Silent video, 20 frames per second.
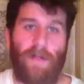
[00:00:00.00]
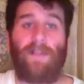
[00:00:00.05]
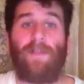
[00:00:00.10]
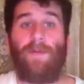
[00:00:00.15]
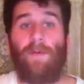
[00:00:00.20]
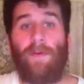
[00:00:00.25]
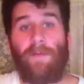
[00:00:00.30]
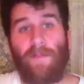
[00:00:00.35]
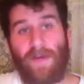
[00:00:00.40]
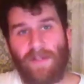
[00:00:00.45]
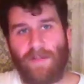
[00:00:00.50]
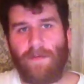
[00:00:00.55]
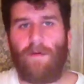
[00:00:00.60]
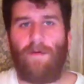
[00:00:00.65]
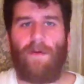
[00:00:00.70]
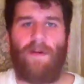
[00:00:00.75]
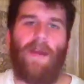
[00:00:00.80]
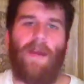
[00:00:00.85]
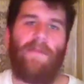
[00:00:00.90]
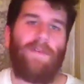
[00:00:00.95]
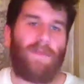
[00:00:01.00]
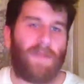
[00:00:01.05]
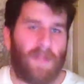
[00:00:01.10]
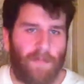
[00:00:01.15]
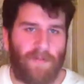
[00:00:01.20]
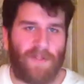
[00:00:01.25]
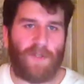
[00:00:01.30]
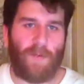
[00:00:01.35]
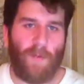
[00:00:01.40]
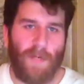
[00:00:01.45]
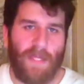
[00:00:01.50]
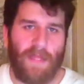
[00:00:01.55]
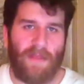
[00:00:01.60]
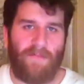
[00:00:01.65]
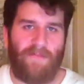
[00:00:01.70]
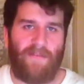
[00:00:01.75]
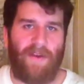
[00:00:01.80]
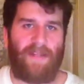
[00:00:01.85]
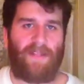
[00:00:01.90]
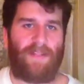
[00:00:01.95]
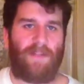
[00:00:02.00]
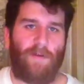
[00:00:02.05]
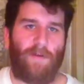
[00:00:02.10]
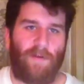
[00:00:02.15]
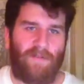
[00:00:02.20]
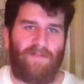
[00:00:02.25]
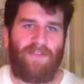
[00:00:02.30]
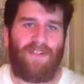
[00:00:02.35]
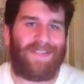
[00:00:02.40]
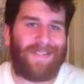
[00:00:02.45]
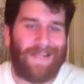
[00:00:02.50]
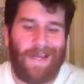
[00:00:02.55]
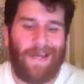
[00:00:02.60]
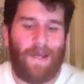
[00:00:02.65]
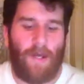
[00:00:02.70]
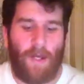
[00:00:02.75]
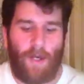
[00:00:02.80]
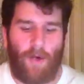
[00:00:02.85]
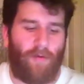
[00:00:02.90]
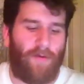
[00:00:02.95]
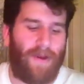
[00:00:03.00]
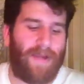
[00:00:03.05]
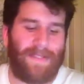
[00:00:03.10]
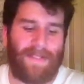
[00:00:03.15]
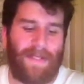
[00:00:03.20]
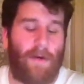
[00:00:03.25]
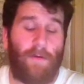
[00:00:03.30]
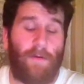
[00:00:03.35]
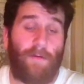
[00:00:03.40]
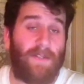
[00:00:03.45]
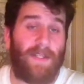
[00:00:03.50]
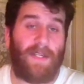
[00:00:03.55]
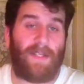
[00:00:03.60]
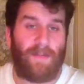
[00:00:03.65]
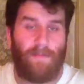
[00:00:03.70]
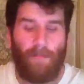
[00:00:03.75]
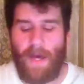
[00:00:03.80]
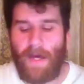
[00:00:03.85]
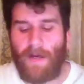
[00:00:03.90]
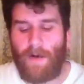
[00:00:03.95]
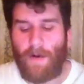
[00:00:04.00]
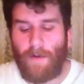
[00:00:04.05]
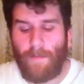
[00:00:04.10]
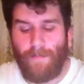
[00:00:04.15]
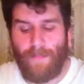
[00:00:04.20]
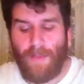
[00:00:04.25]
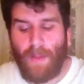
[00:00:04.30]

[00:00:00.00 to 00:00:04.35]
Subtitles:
I swing my sword. And everything between the fights sort of just grays out and doesn't matter.